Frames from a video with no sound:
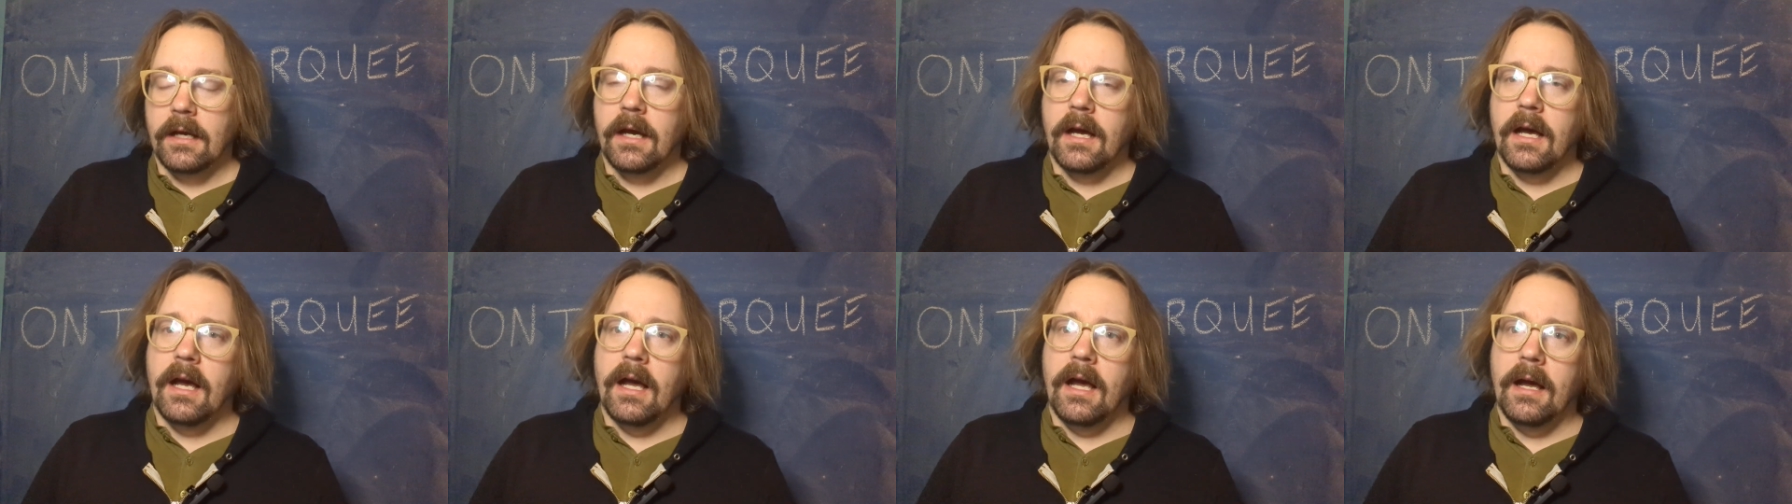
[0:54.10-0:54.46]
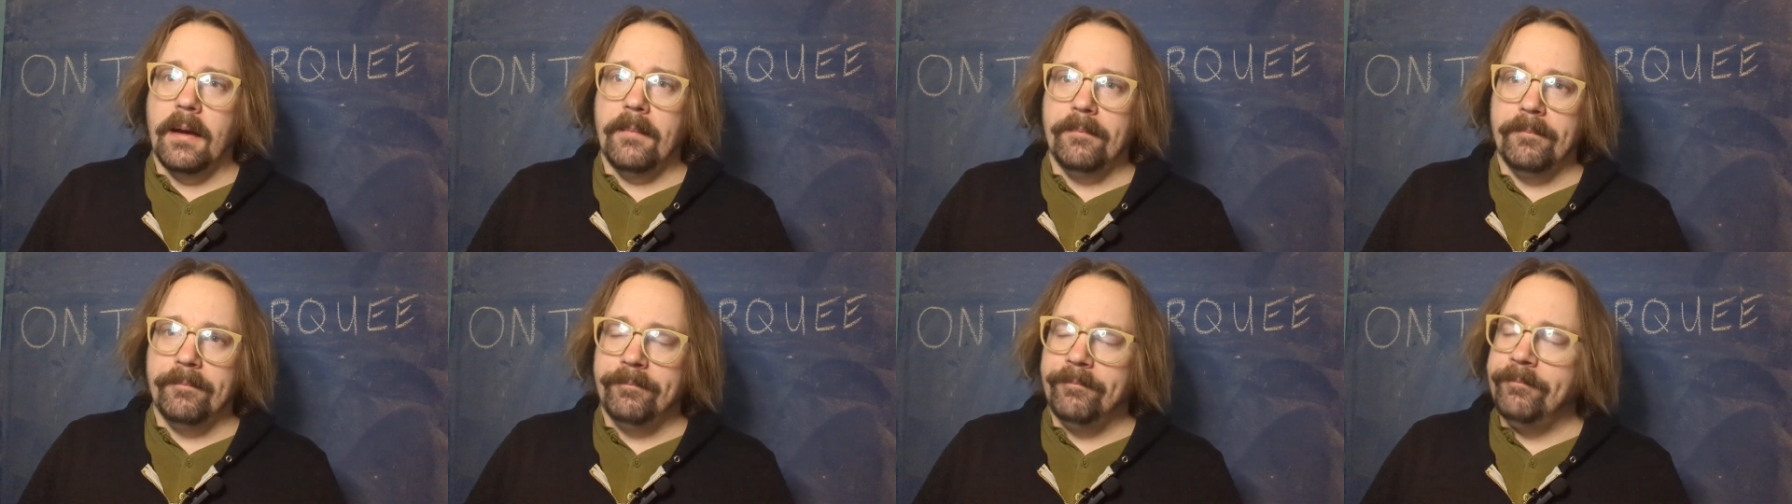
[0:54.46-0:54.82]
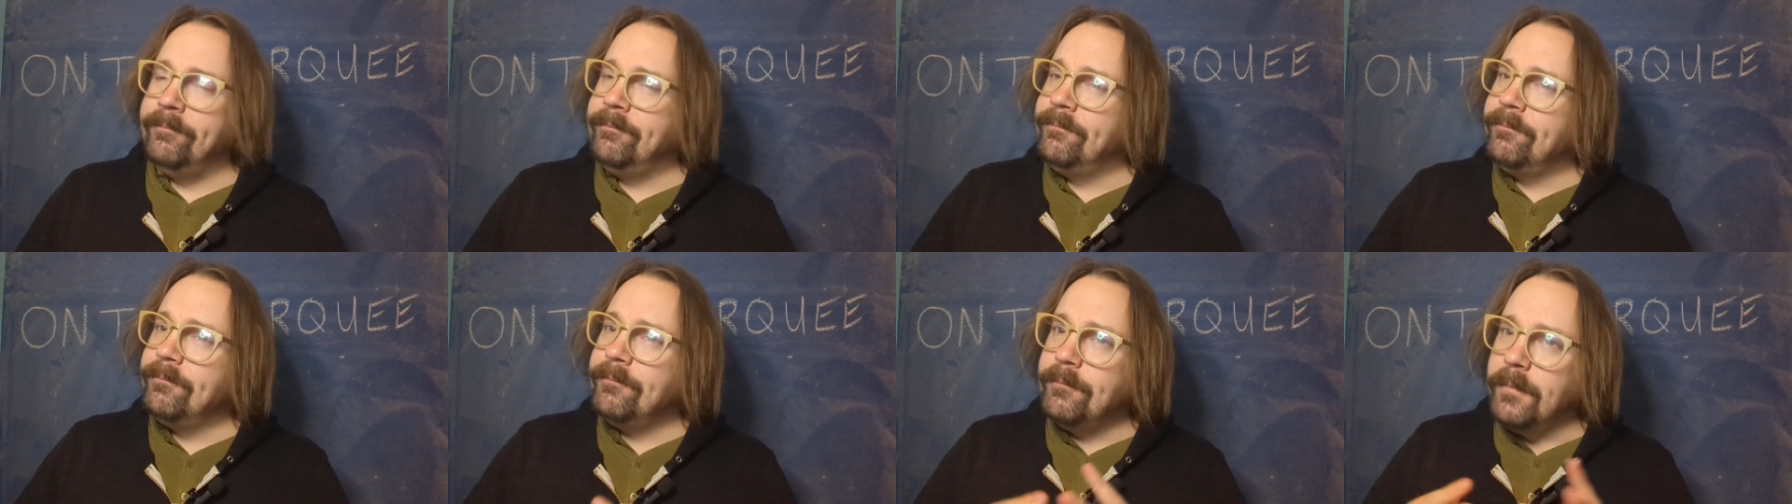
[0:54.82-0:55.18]
um,
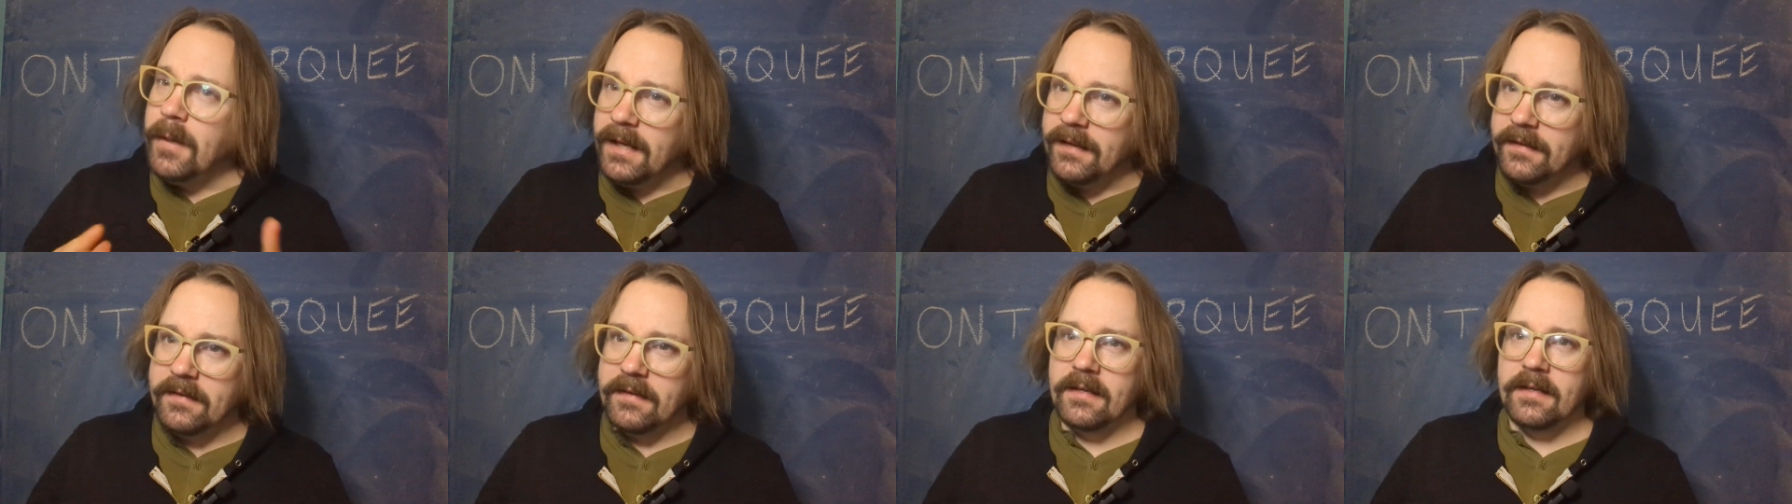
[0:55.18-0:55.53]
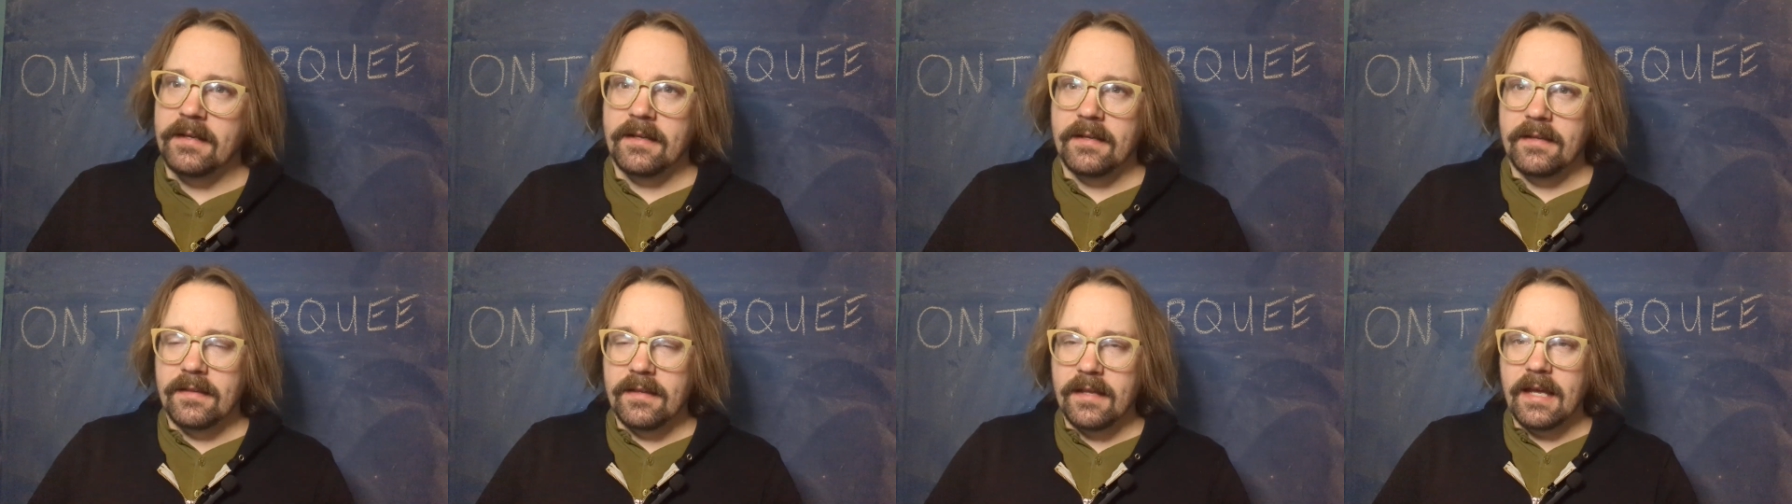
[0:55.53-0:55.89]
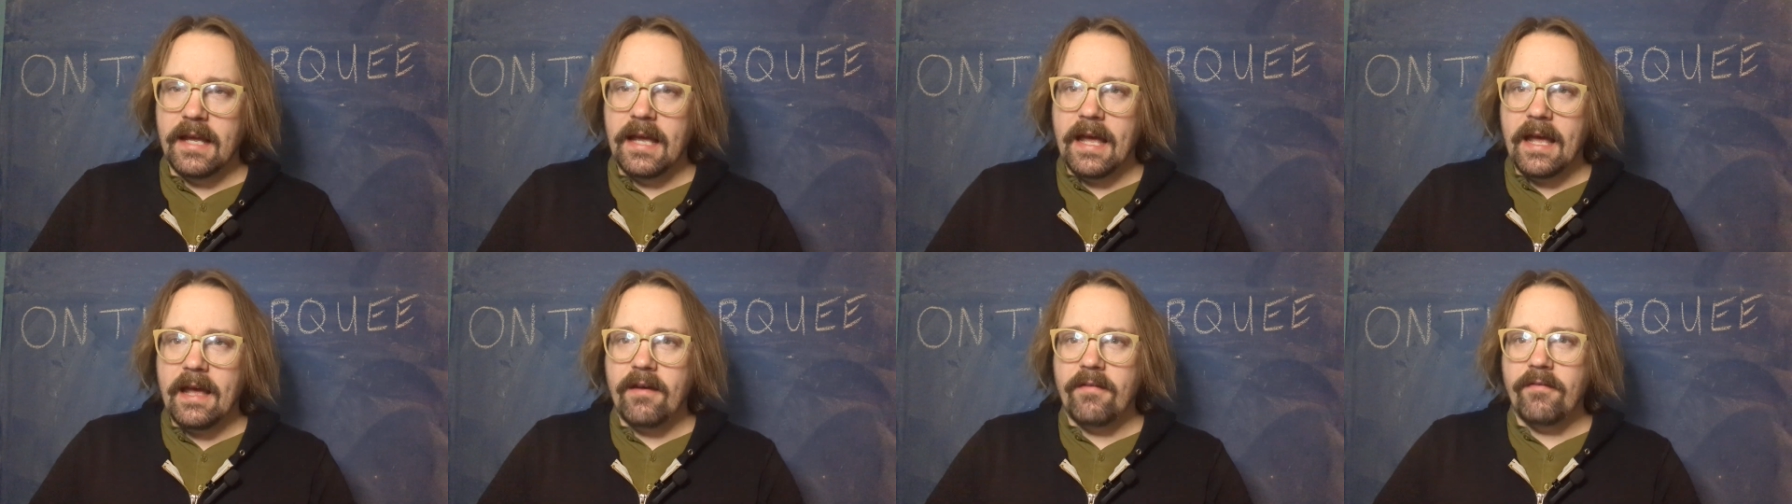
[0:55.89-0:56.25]
but they
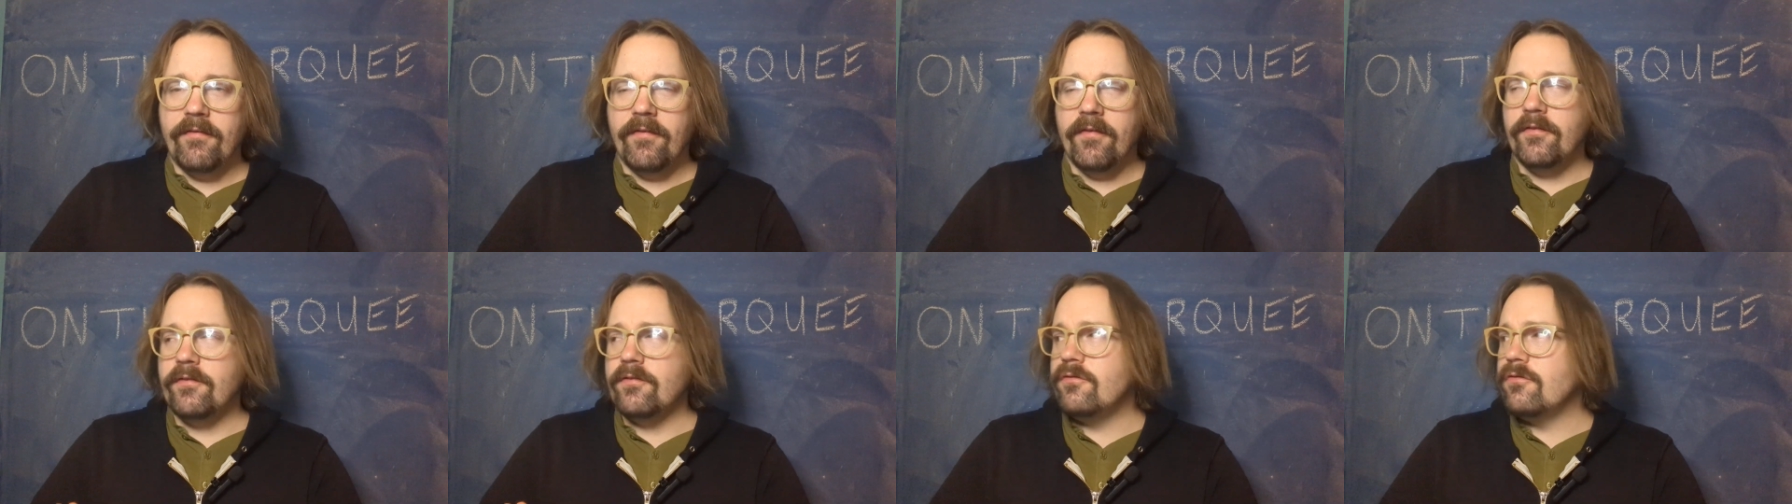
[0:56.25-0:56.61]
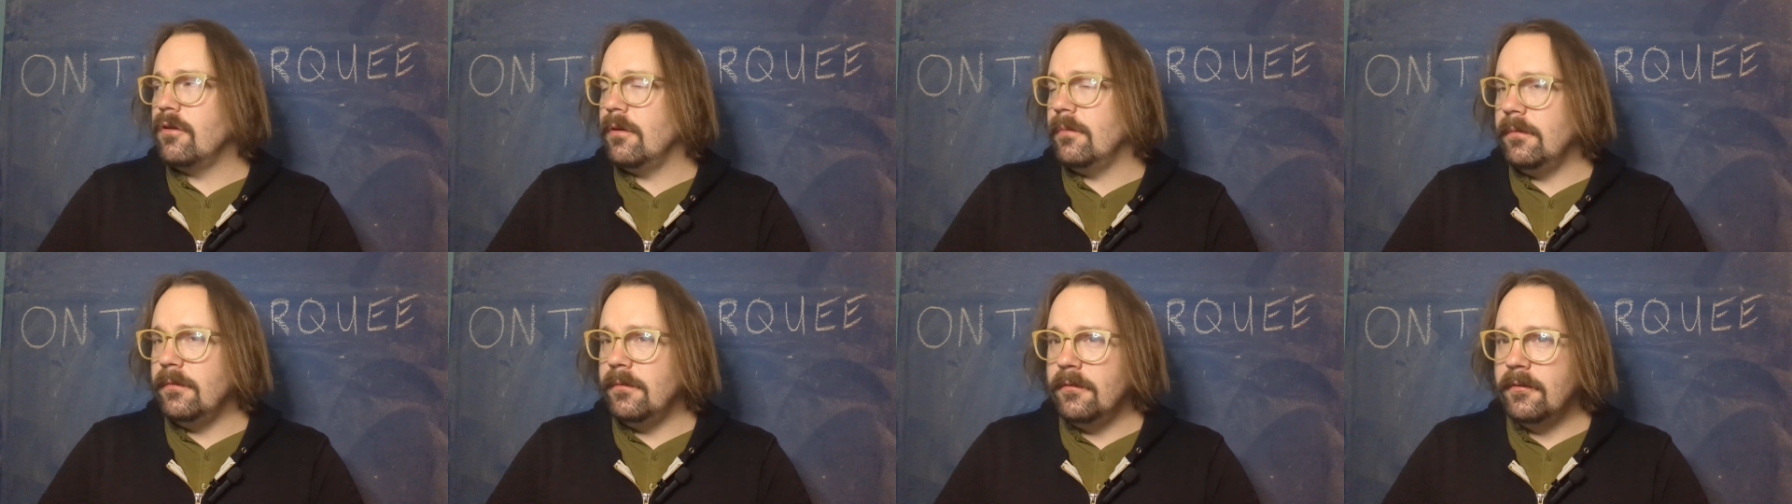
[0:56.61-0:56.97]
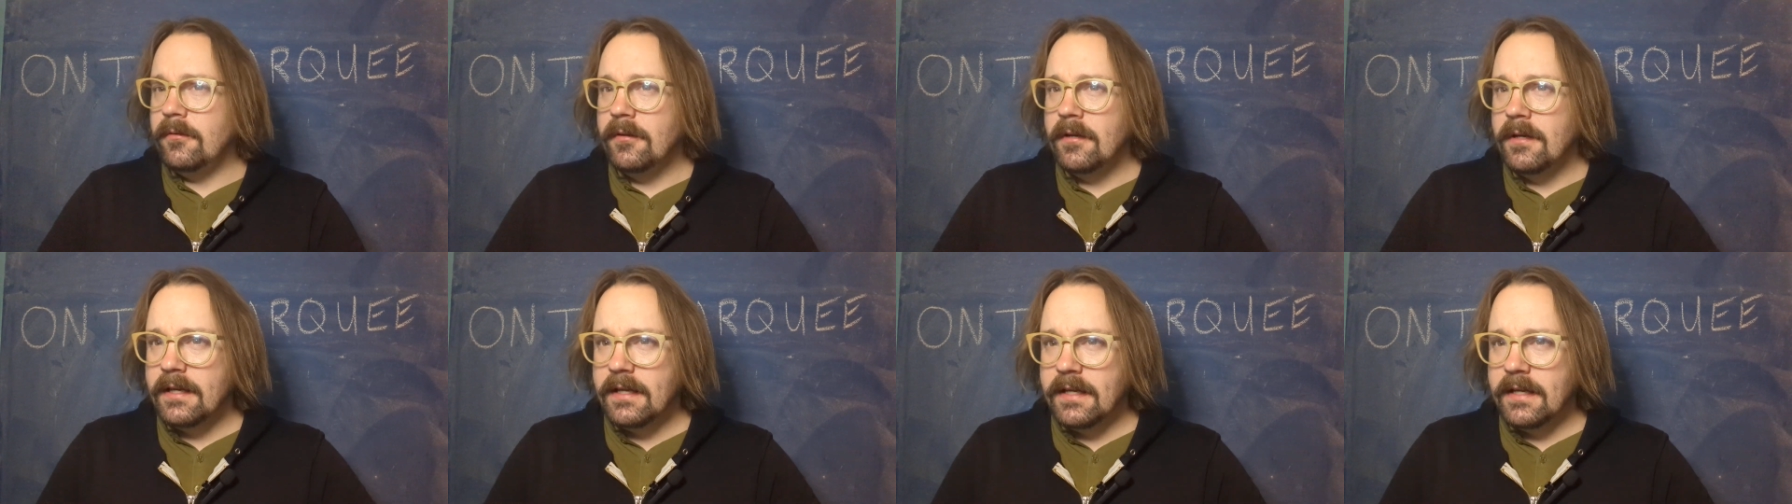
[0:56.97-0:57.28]
have trouble